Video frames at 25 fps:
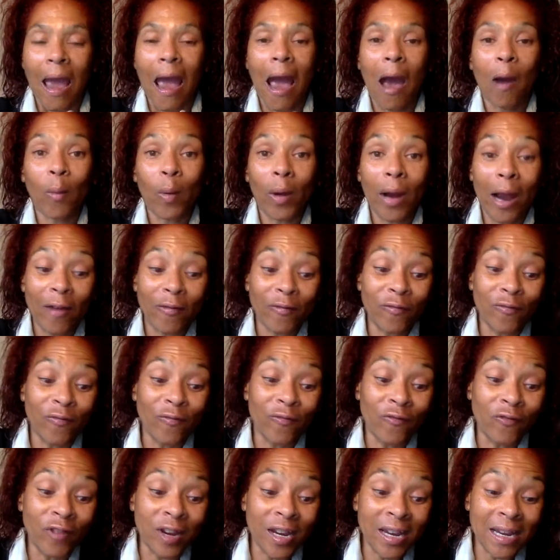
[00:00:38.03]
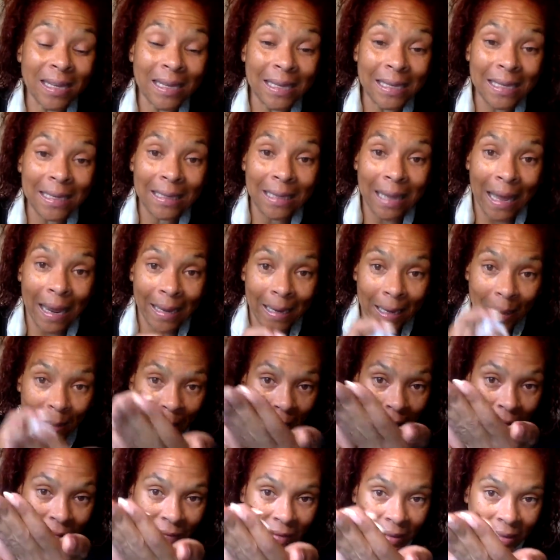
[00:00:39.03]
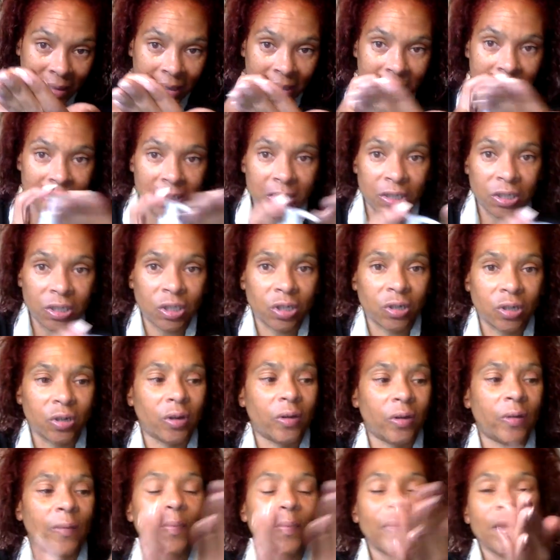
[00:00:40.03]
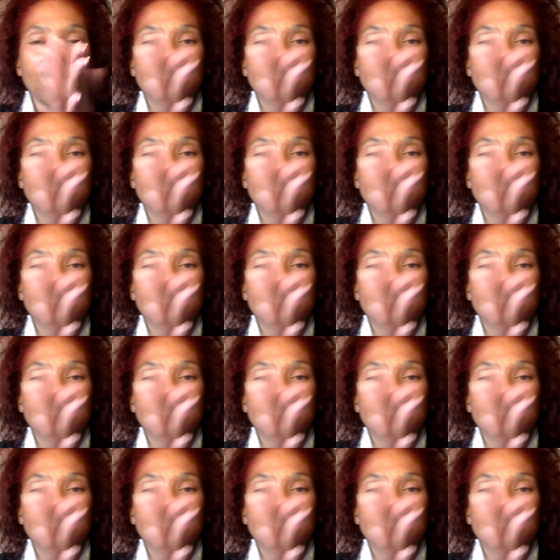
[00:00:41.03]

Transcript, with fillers: And what I really like about the conditioner